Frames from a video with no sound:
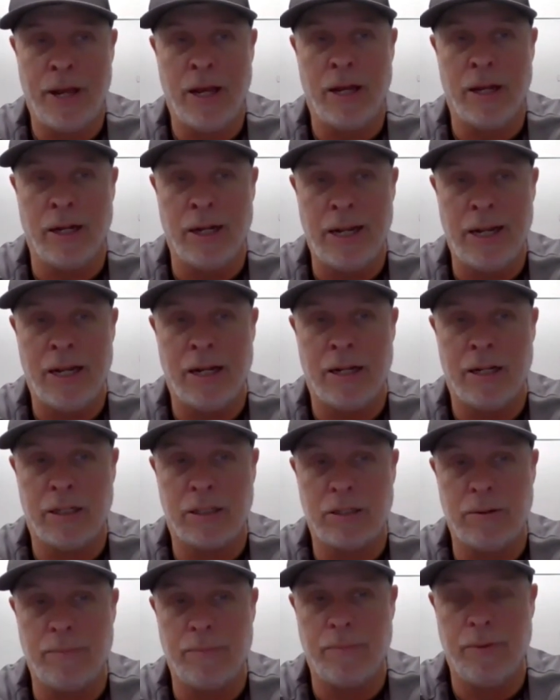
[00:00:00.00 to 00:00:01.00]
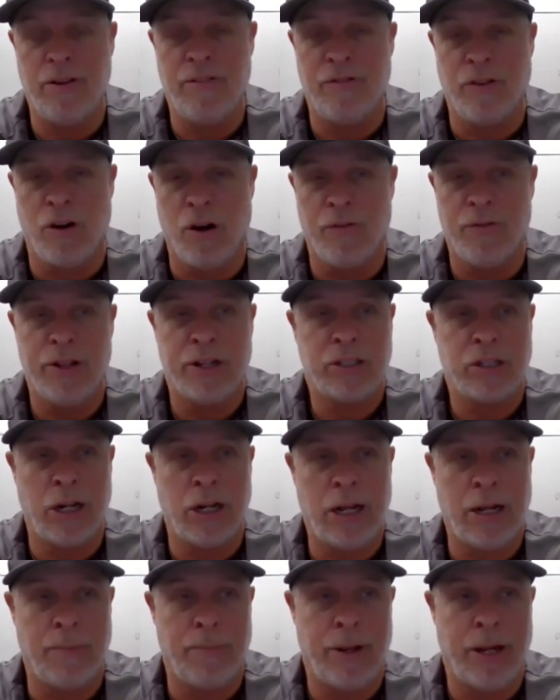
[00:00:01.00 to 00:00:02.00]
being in league in this, involved in
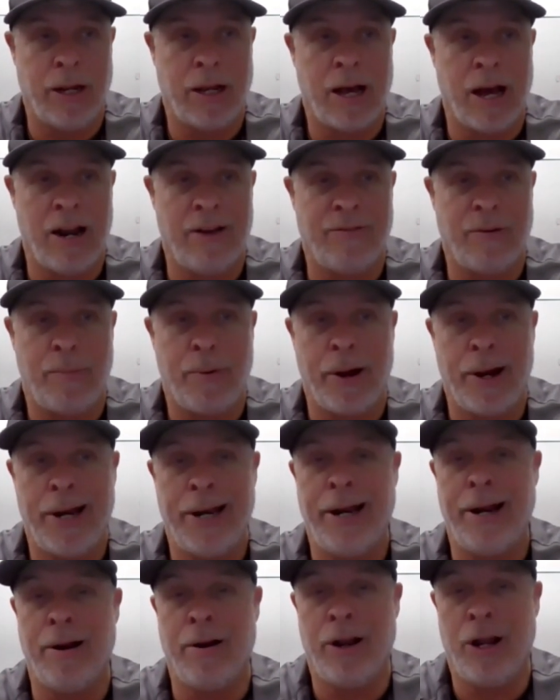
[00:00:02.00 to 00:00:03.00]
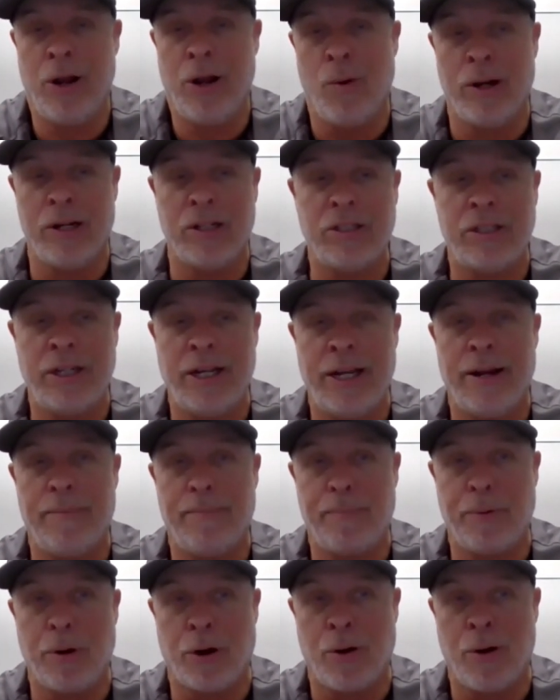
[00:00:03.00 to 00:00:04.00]
this league and being kind of a pioneer, you want to see
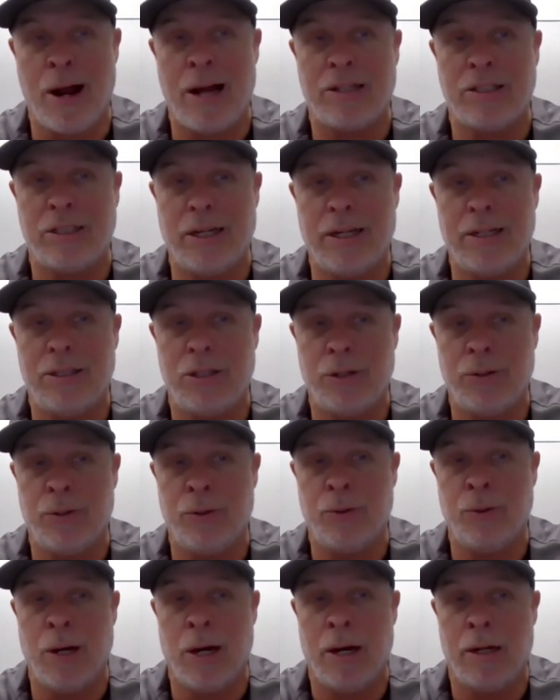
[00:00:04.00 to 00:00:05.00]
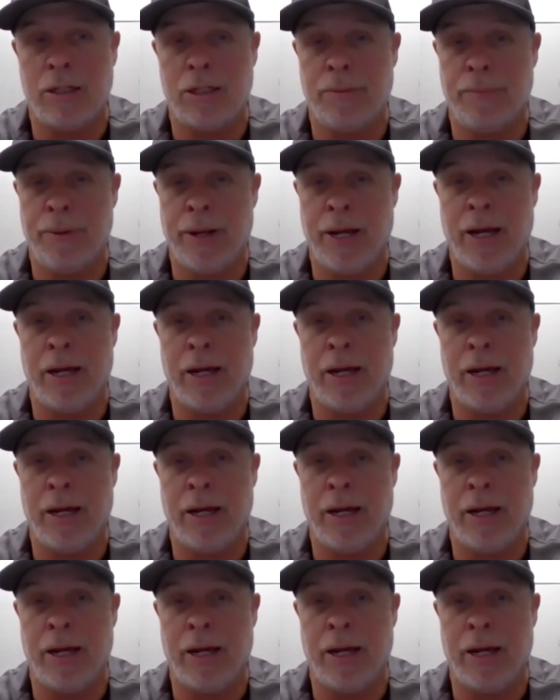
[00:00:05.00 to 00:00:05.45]
it progress to